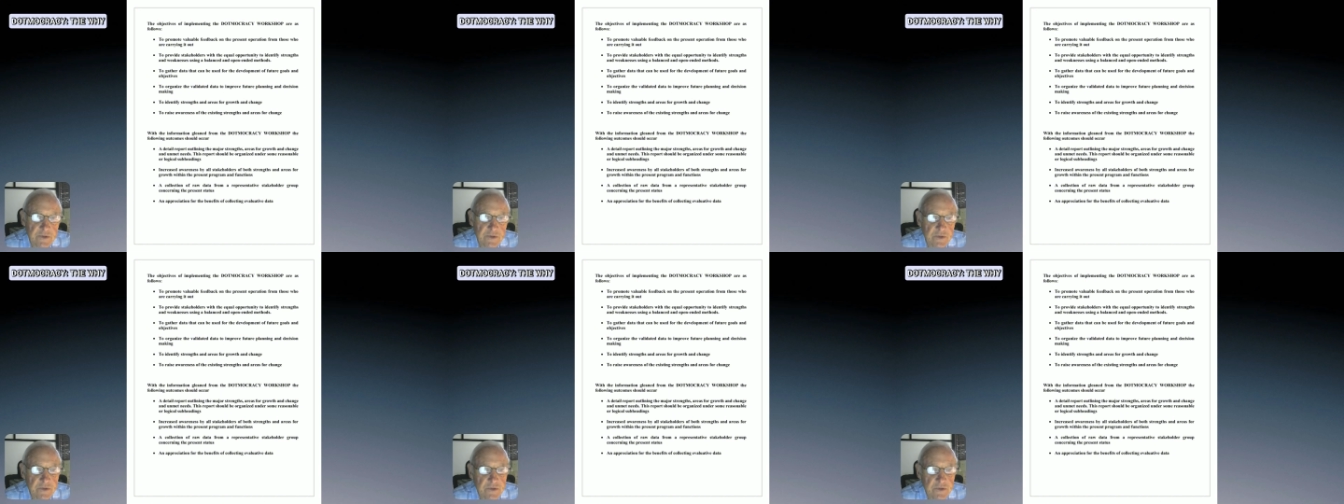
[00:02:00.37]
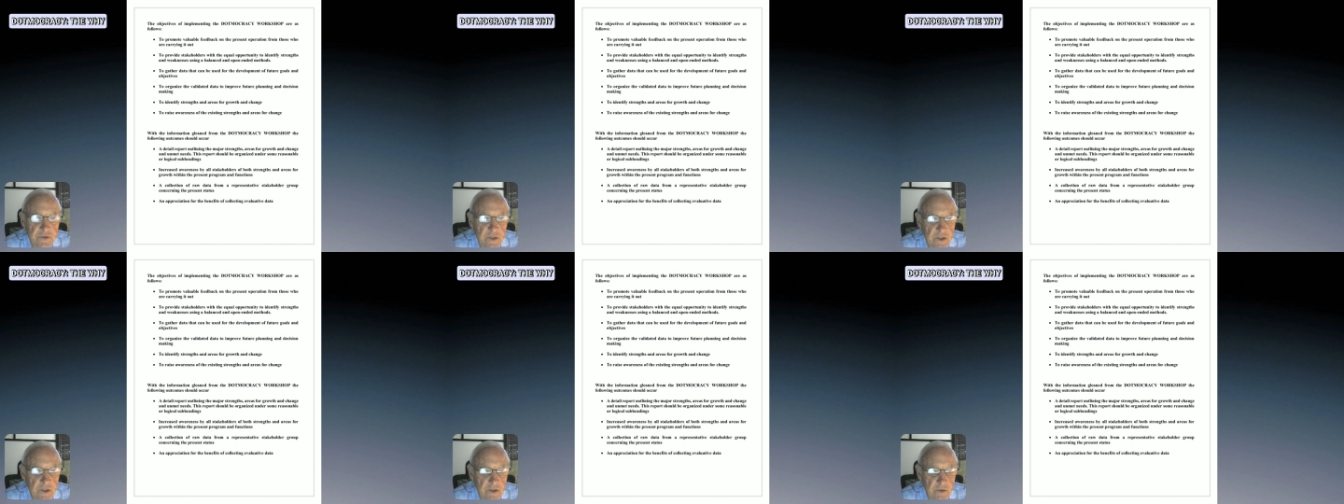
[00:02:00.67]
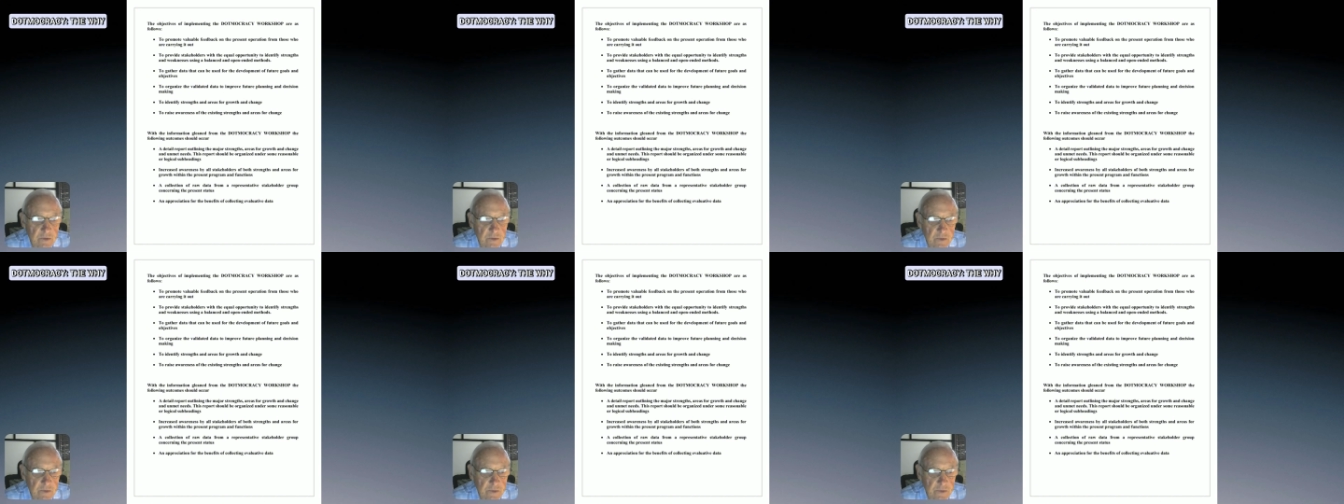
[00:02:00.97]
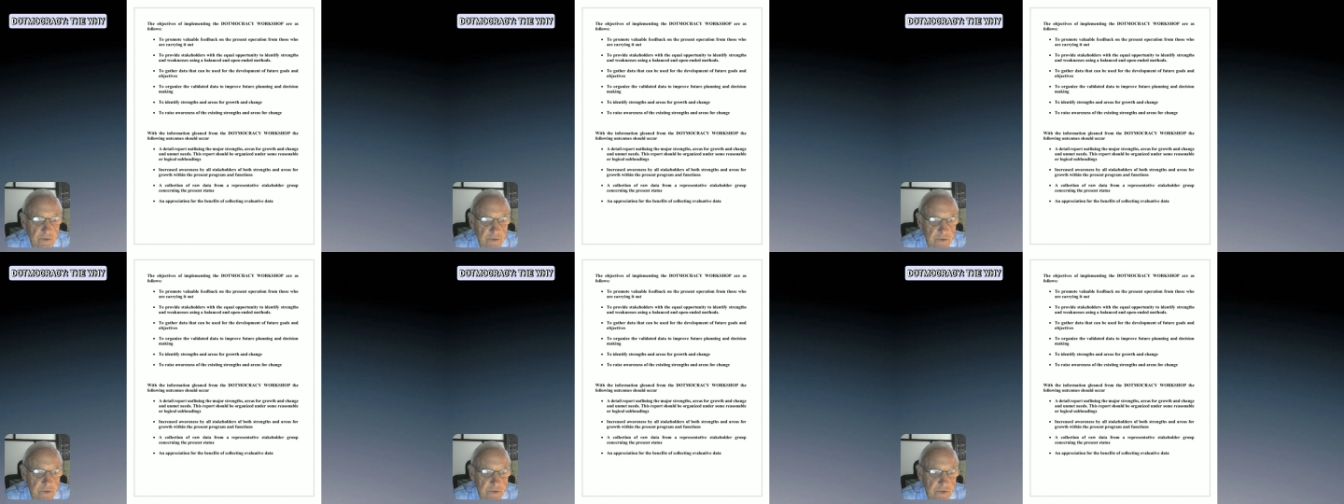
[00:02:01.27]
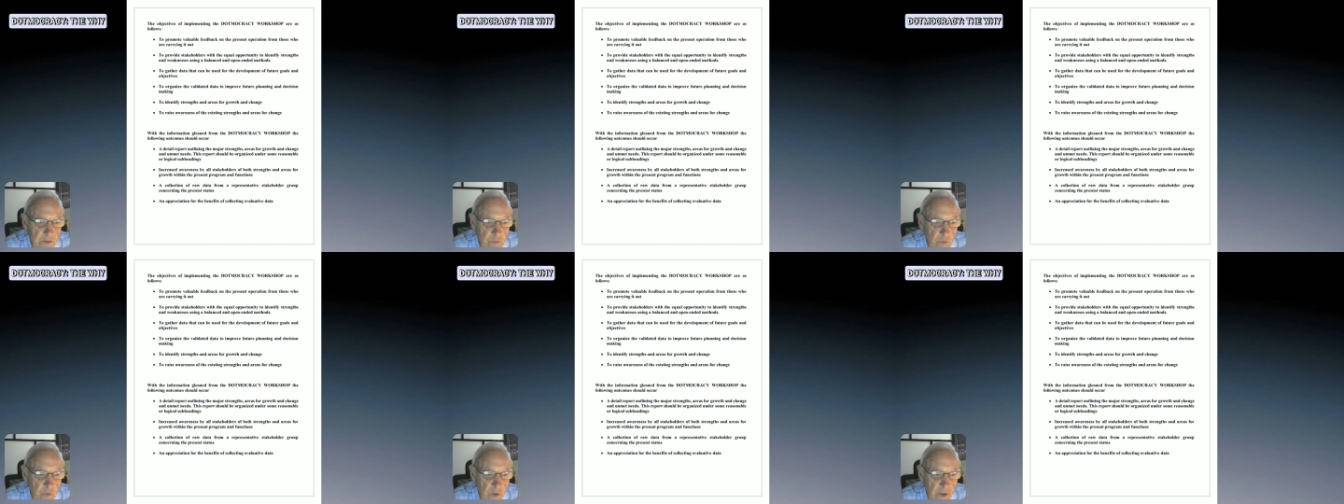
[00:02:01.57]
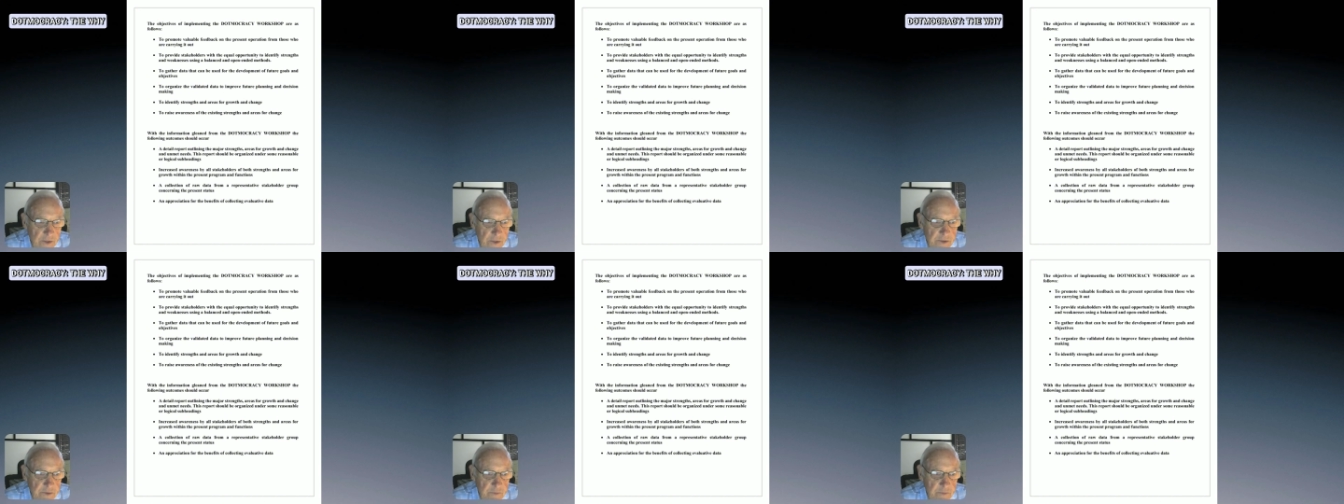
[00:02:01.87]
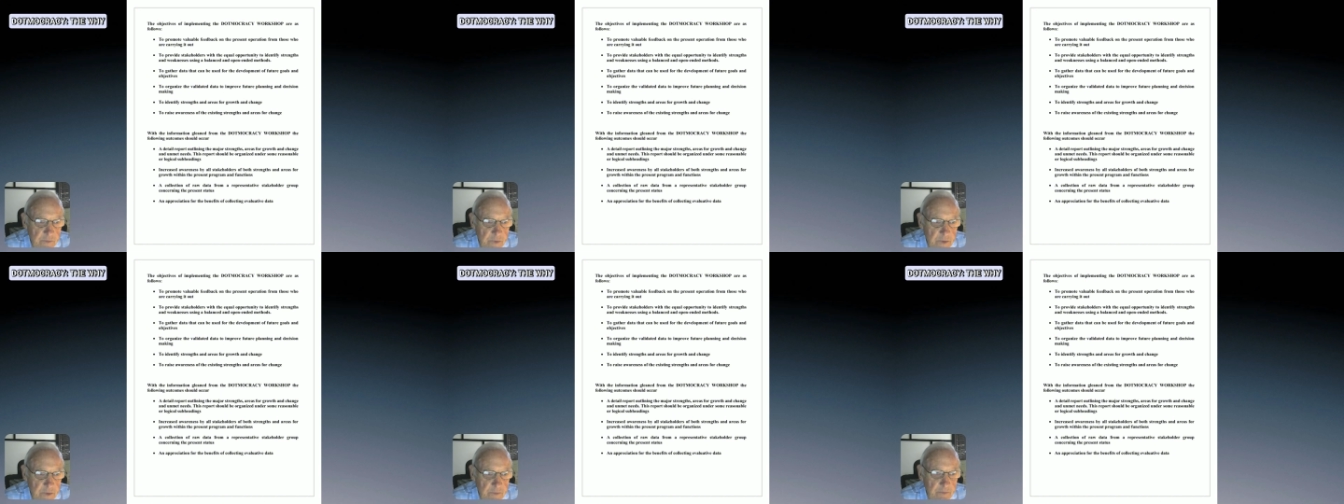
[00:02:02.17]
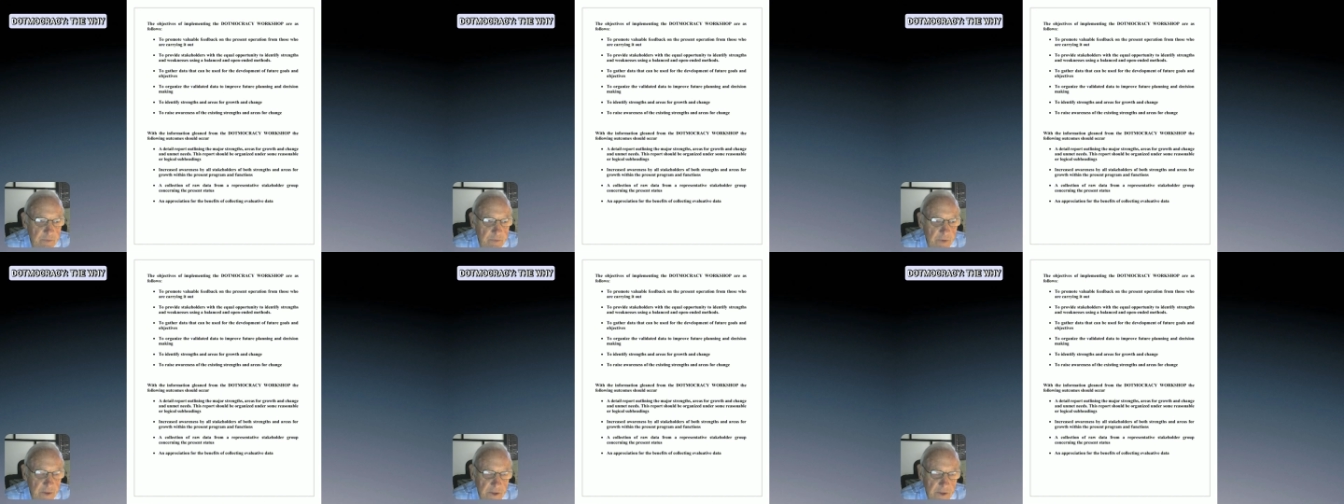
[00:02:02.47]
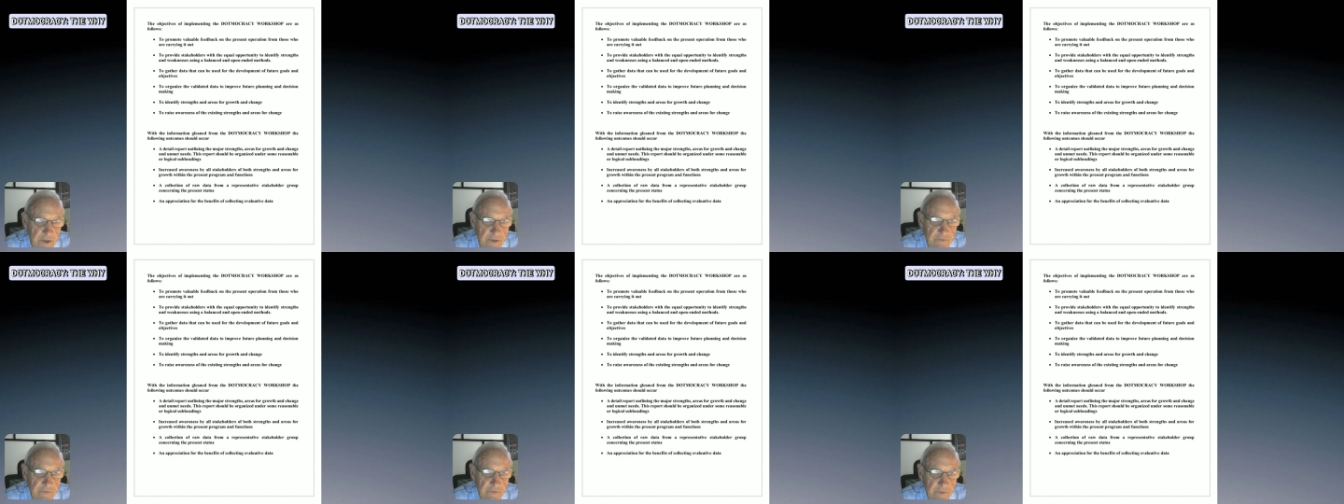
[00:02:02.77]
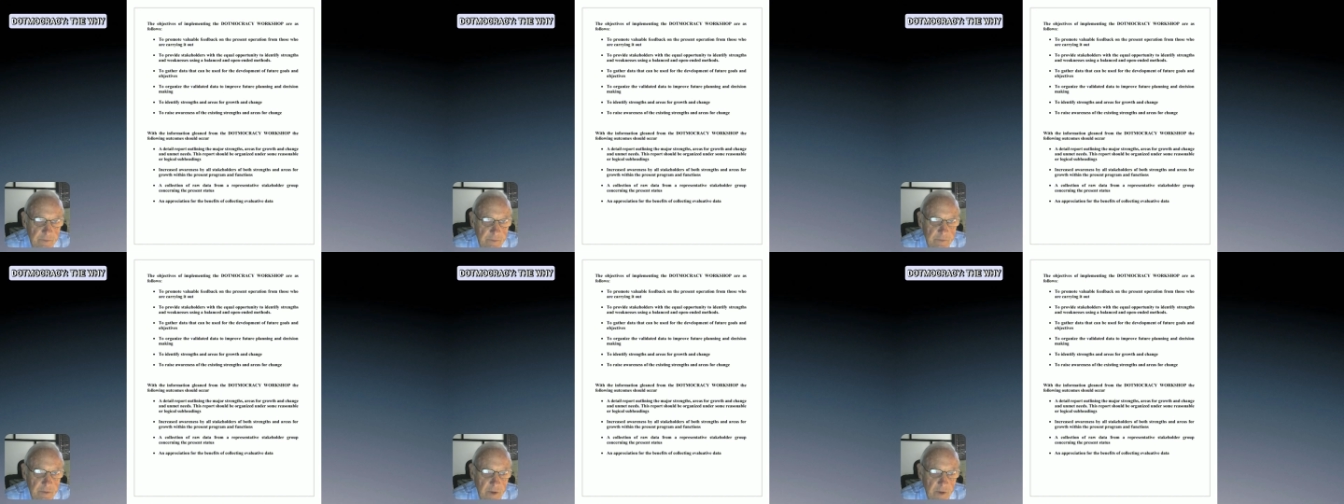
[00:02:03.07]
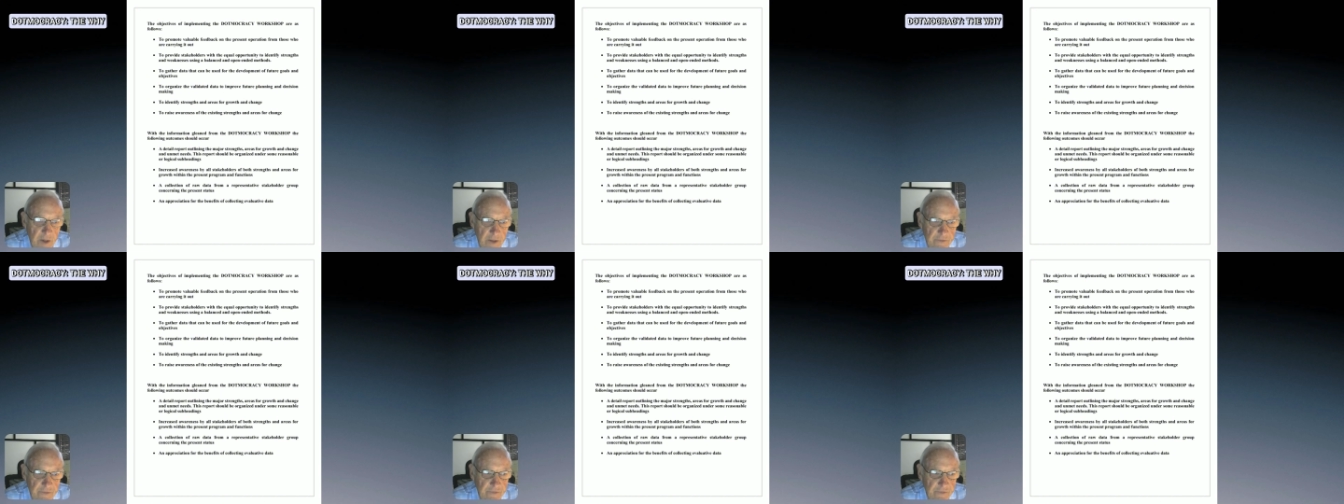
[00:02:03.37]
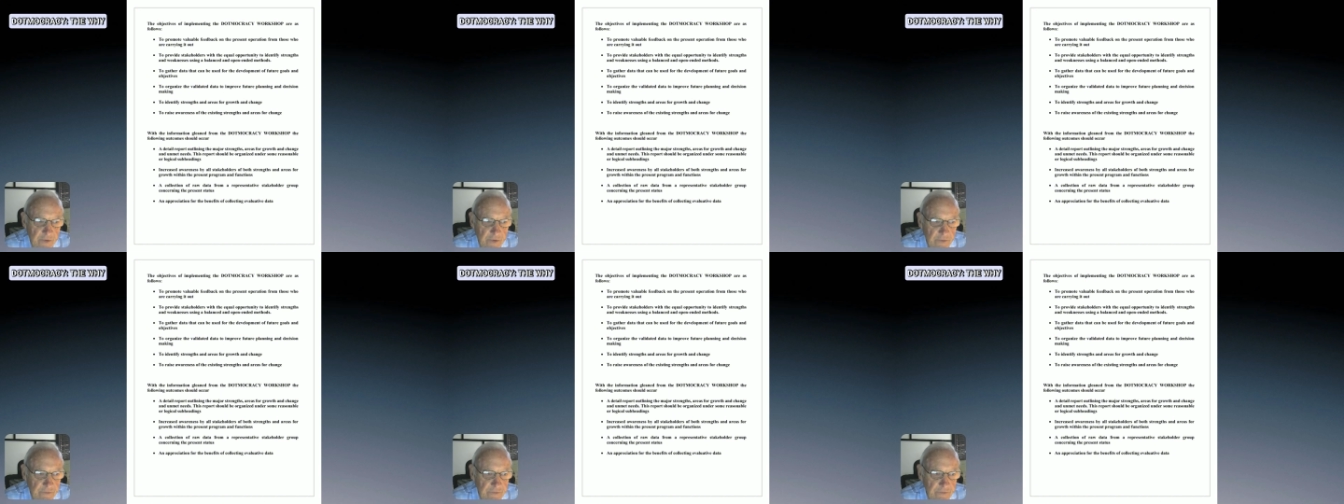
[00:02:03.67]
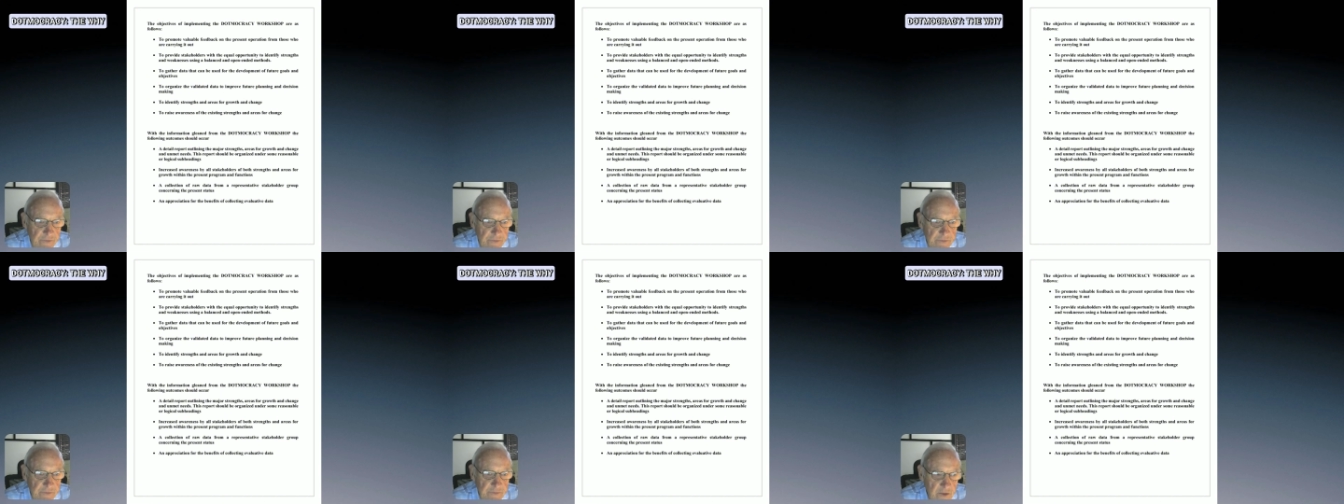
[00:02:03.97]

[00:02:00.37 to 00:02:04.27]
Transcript: and stakeholders want to be part of the process.